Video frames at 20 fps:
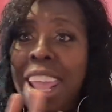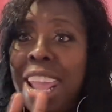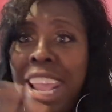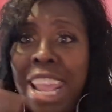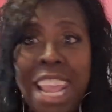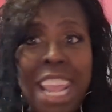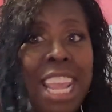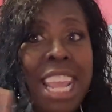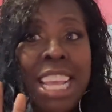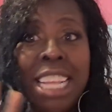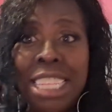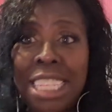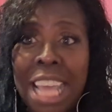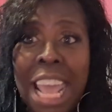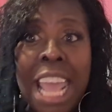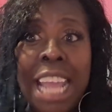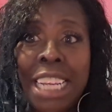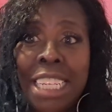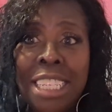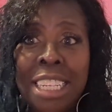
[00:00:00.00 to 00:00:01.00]
He is
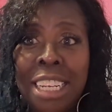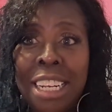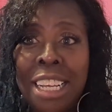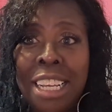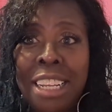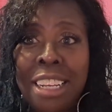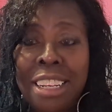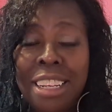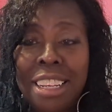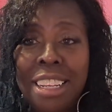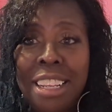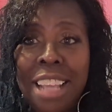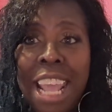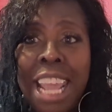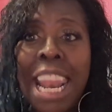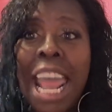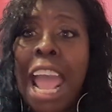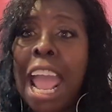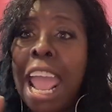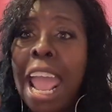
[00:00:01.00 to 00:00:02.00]
excellent,
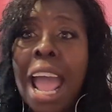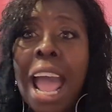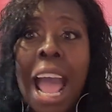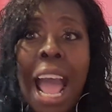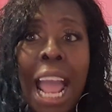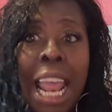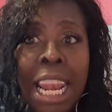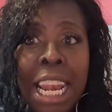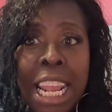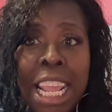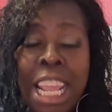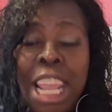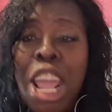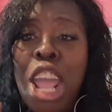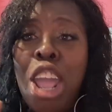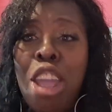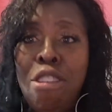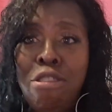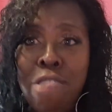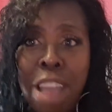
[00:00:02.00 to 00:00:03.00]
and I highly
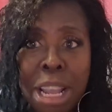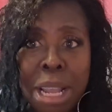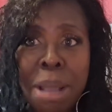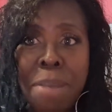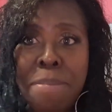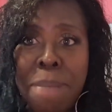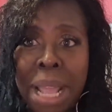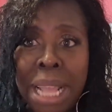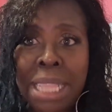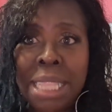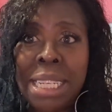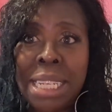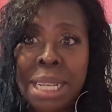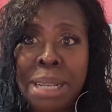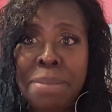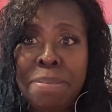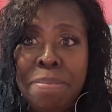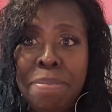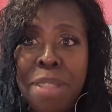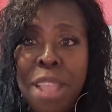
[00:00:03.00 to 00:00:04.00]
recommend
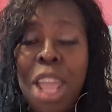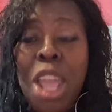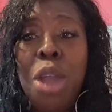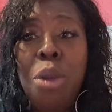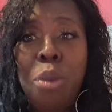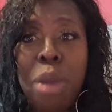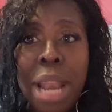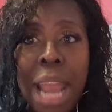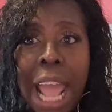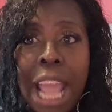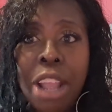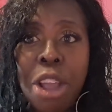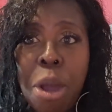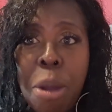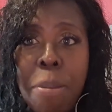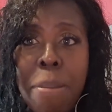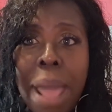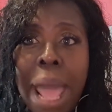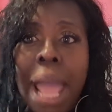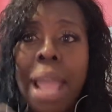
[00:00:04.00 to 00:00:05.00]
him. When I
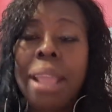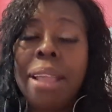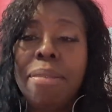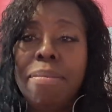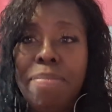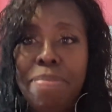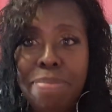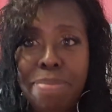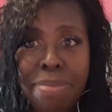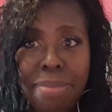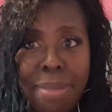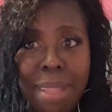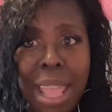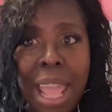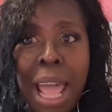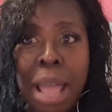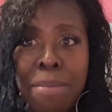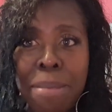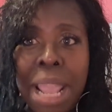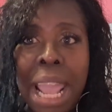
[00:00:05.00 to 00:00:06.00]
go back,
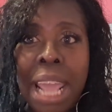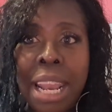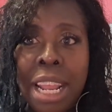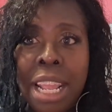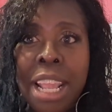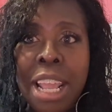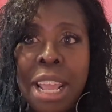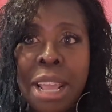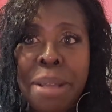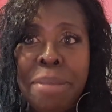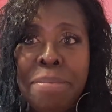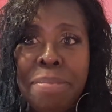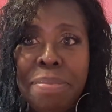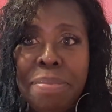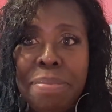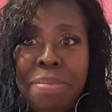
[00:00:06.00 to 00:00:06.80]
I'm getting him.